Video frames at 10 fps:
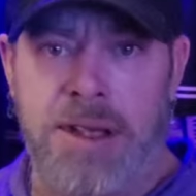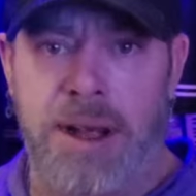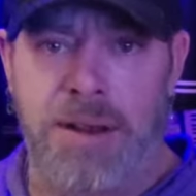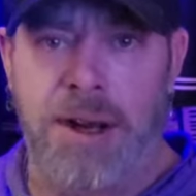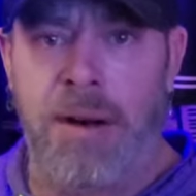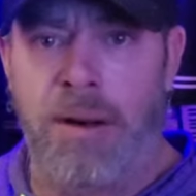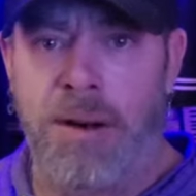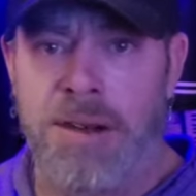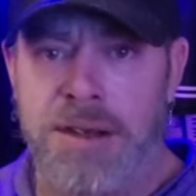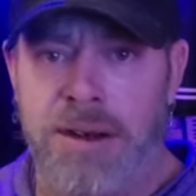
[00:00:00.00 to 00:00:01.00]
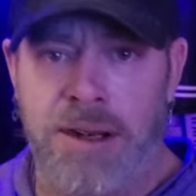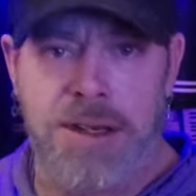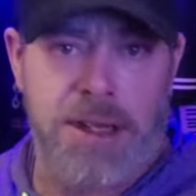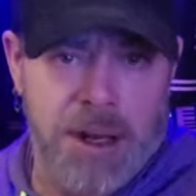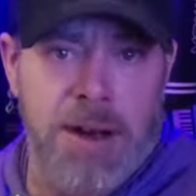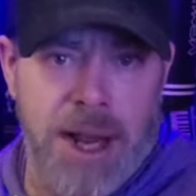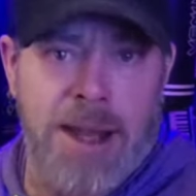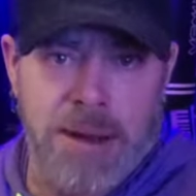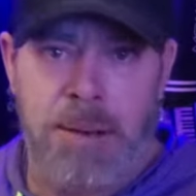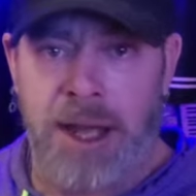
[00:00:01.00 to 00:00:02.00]
would tell their horror stories, the good
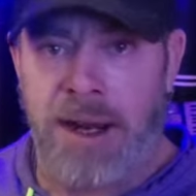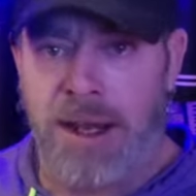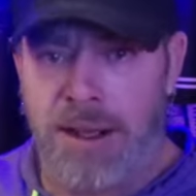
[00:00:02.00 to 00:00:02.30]
and the bad